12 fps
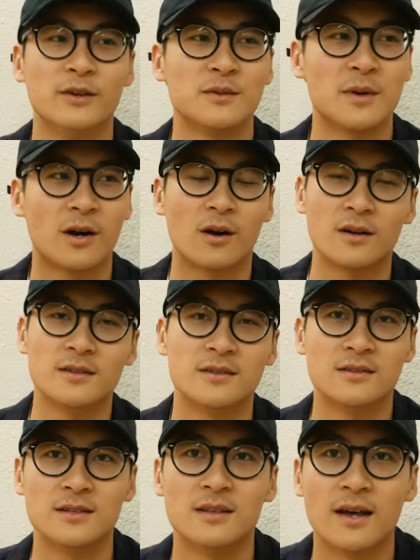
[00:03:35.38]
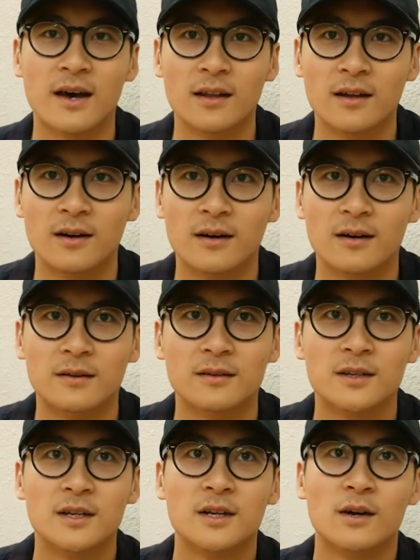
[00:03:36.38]
fills my heart to see that uh,
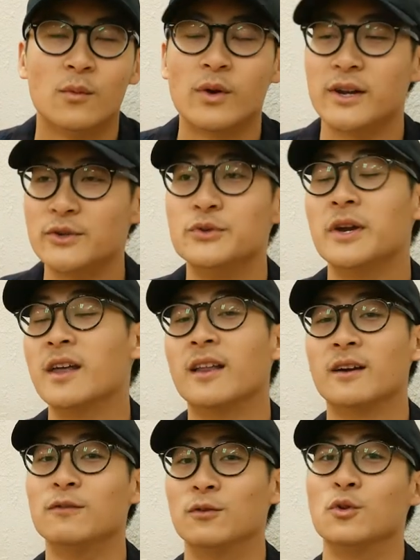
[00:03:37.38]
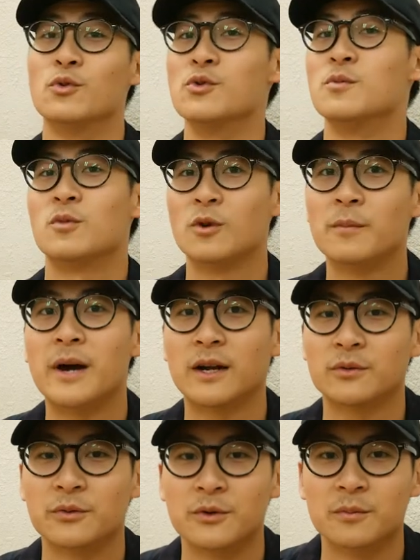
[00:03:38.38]
when I do get like a full room or a
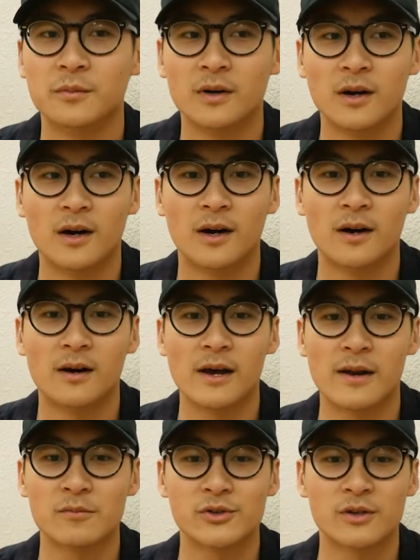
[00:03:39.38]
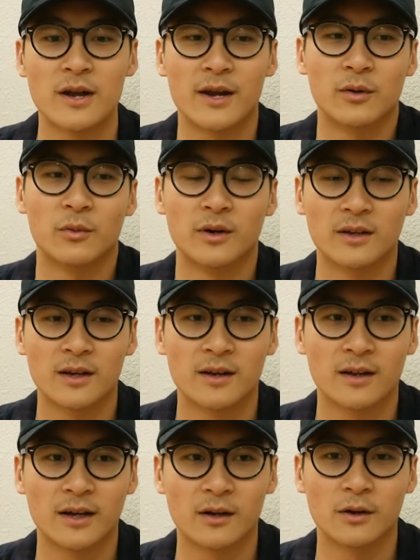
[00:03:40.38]
packed room, uh, and I'm sure anyone
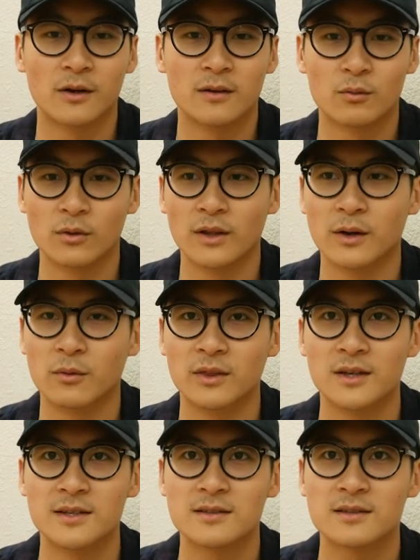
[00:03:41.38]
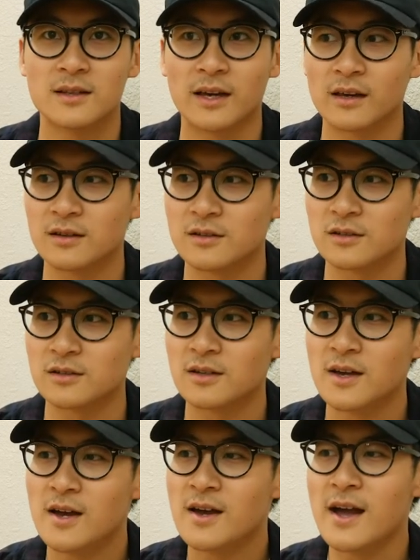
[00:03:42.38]
can like relate with this. Like
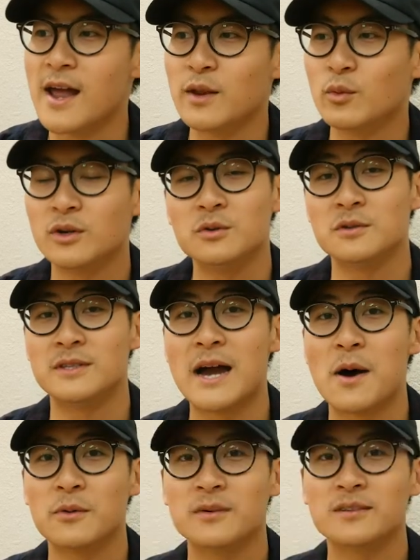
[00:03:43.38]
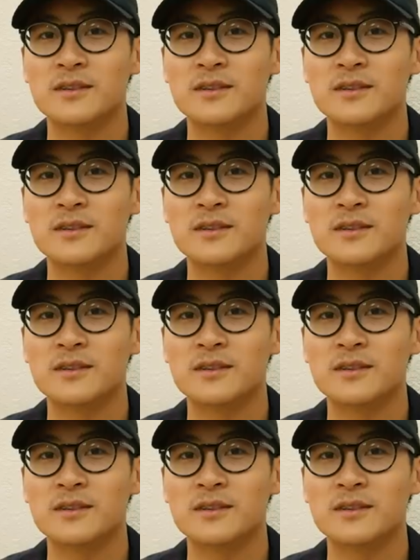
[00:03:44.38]
just anyone who's down